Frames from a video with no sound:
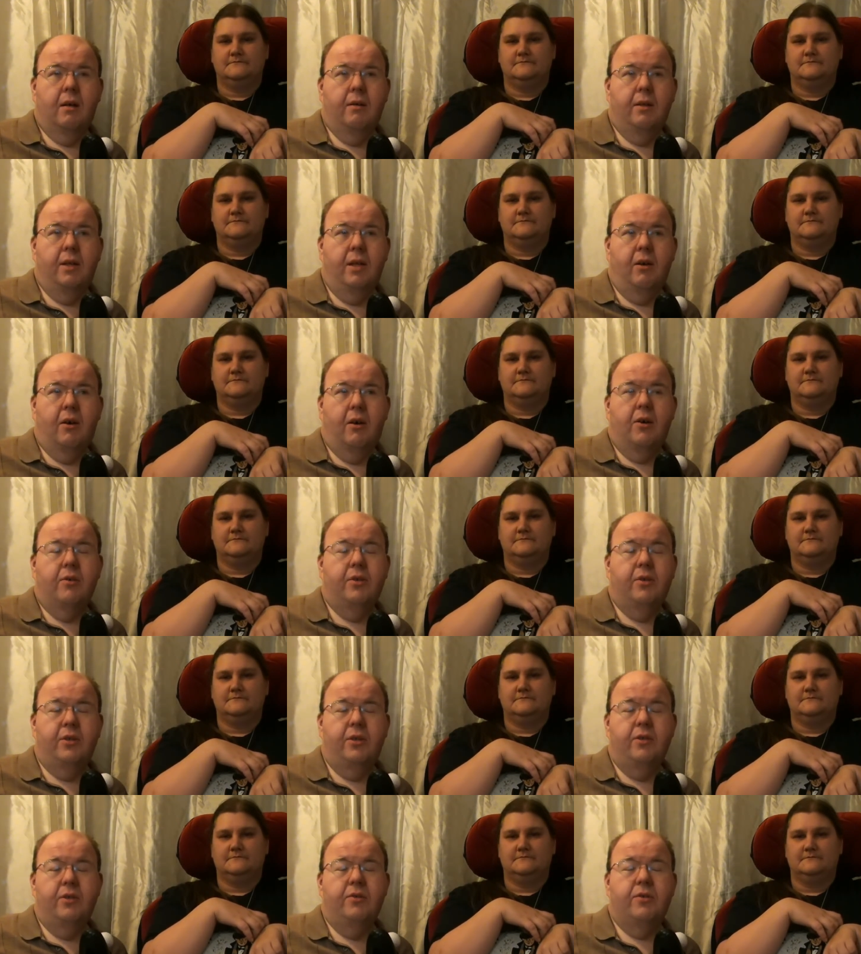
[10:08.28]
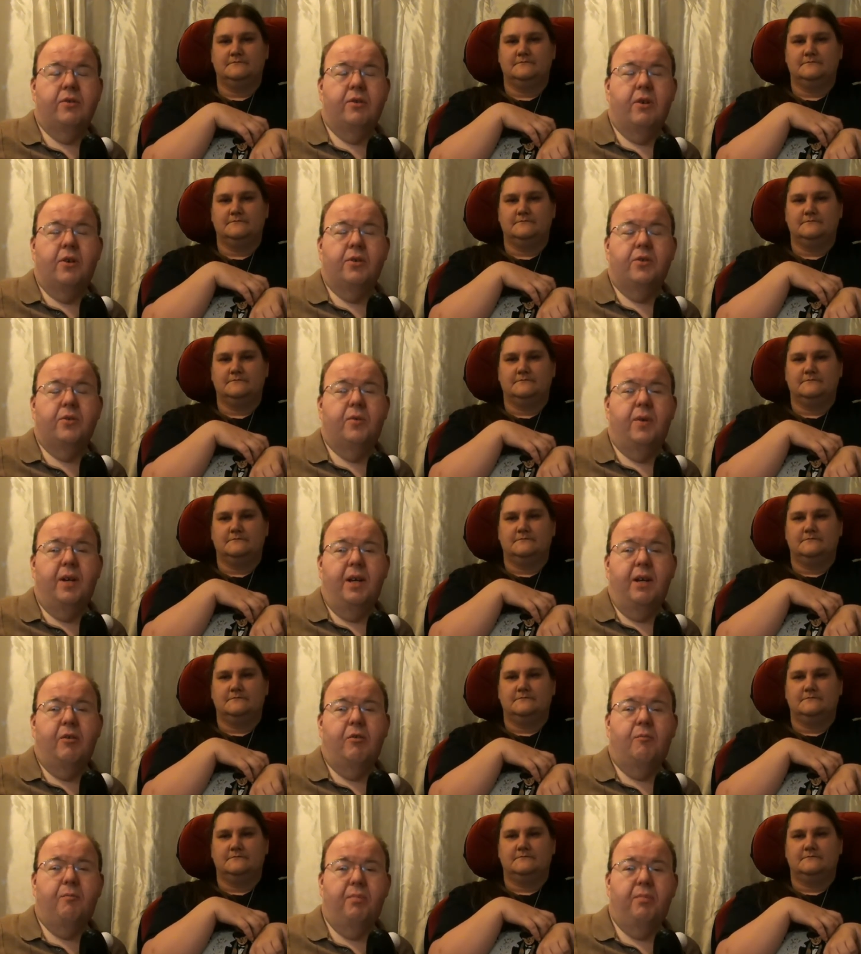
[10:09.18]
Speaker 1: the, the shoes also
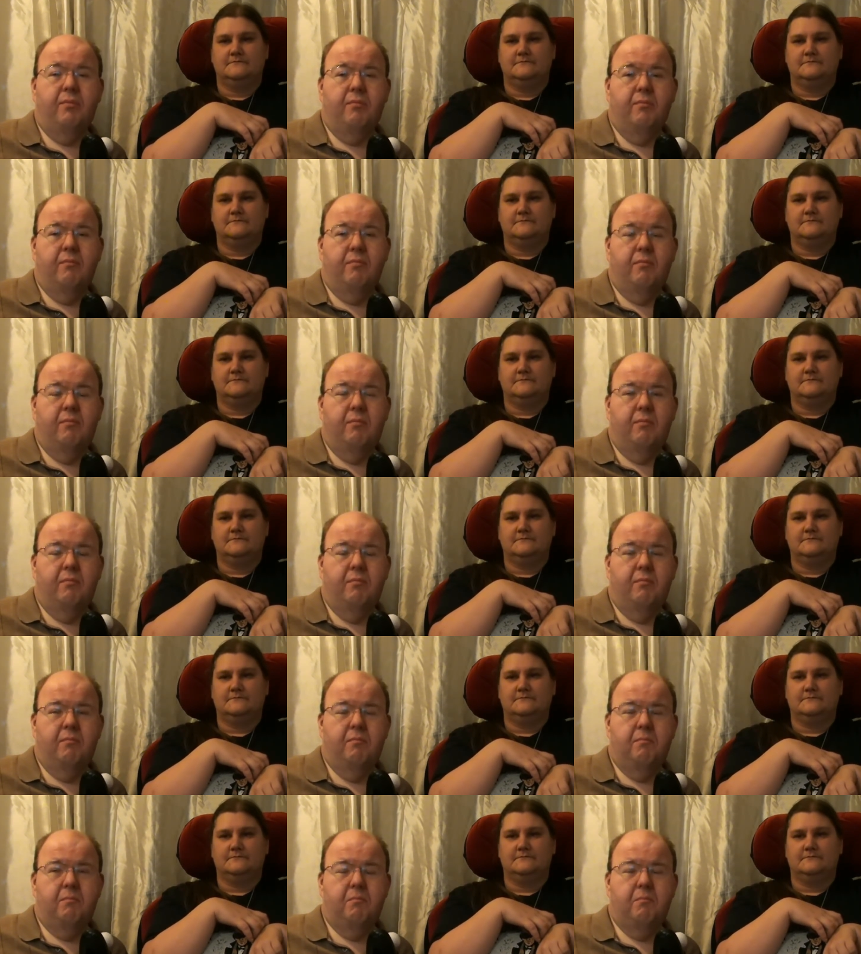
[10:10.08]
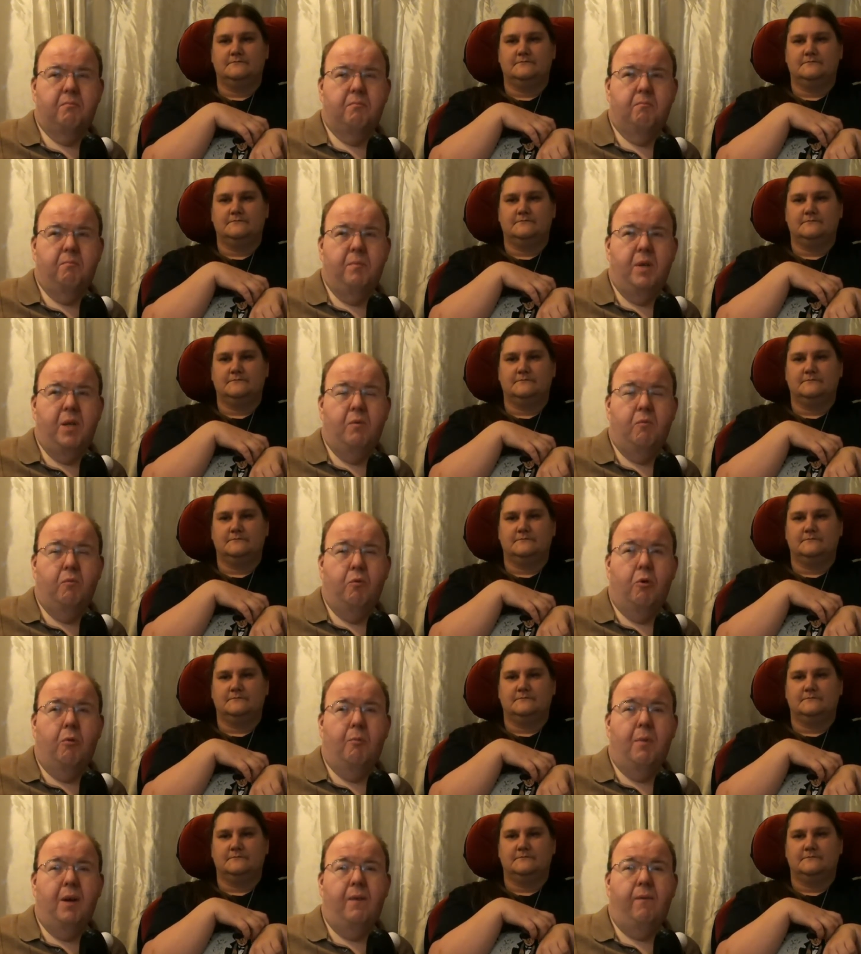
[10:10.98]
help me
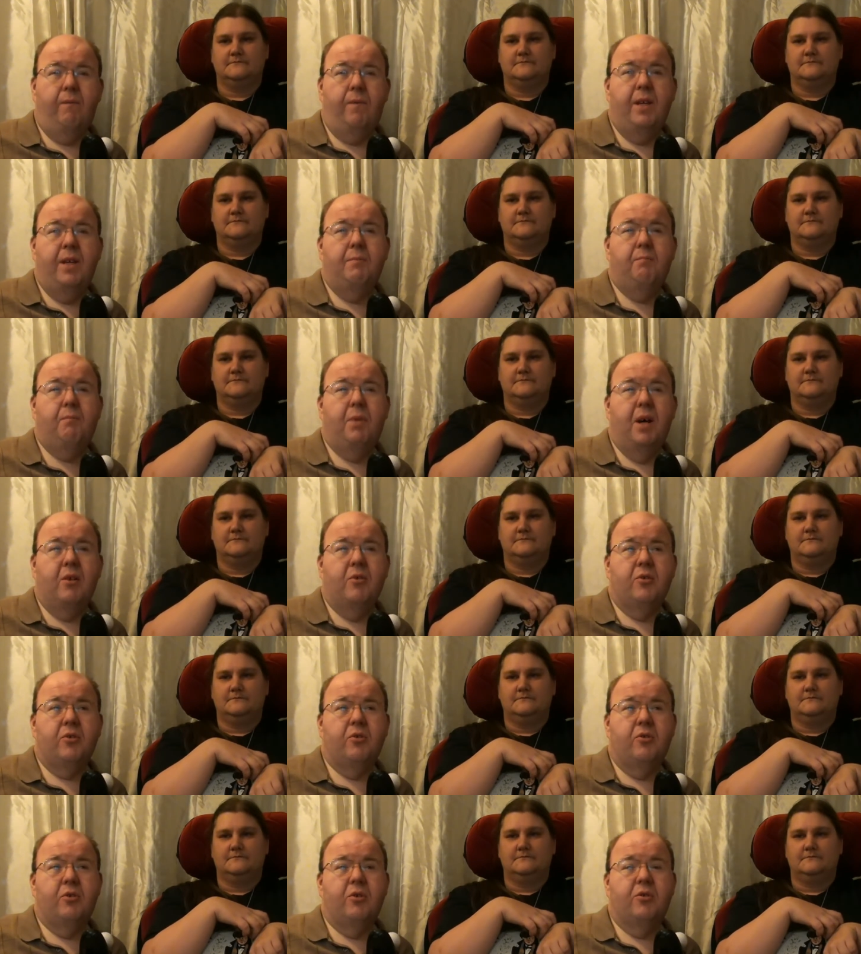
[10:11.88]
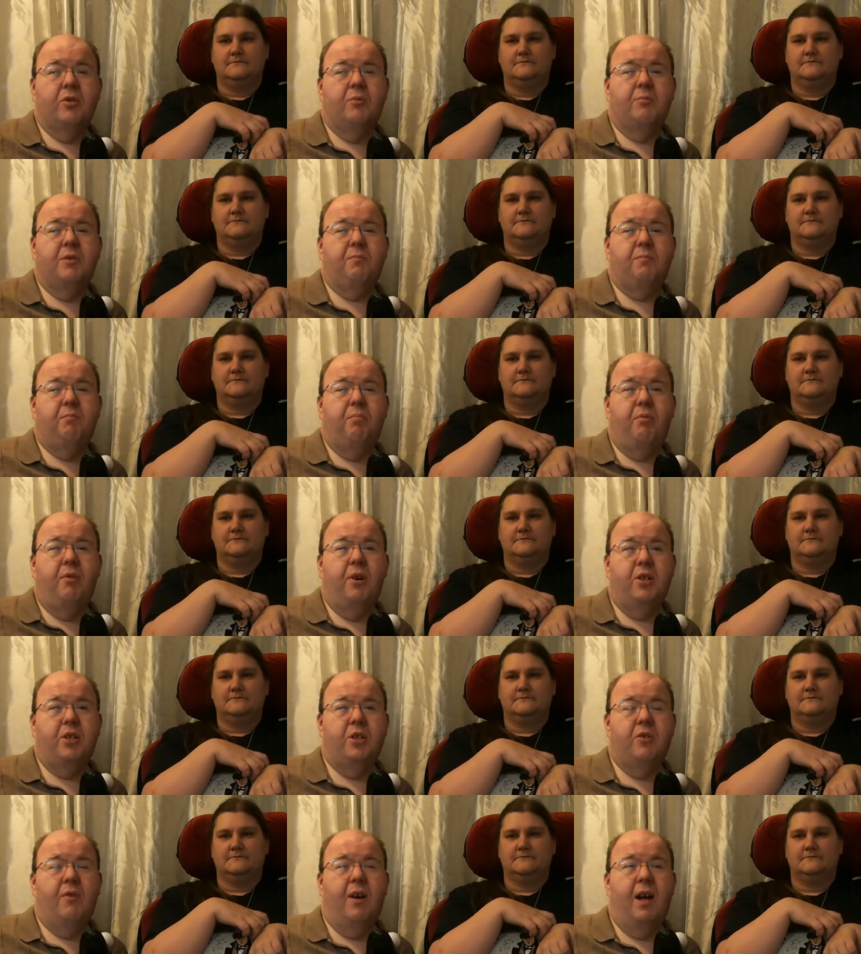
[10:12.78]
roll my feet better, so I don't have so much
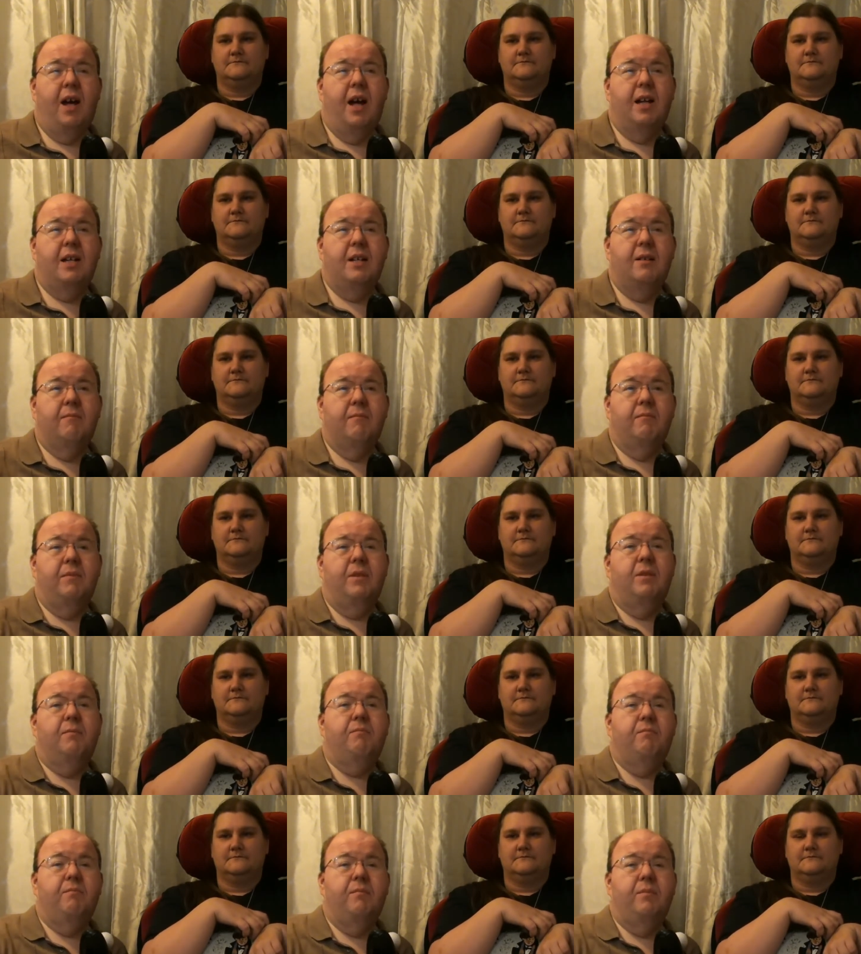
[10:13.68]
pressure on the, the,